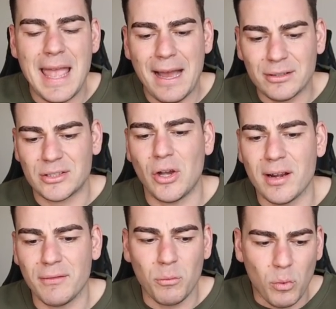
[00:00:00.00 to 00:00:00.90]

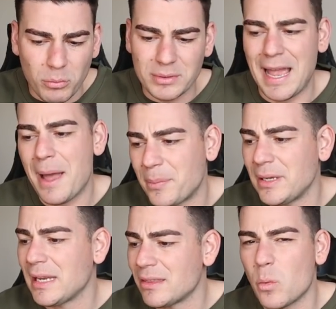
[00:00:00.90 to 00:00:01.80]
outside of what was
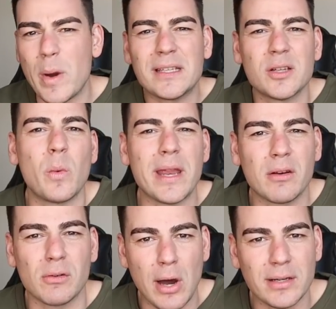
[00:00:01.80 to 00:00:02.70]
happening in the
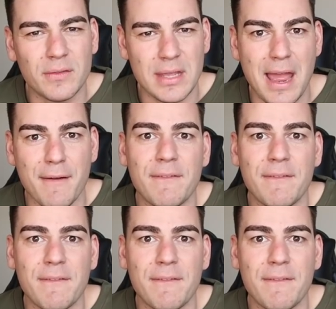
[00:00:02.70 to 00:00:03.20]
week-to-week grind of the A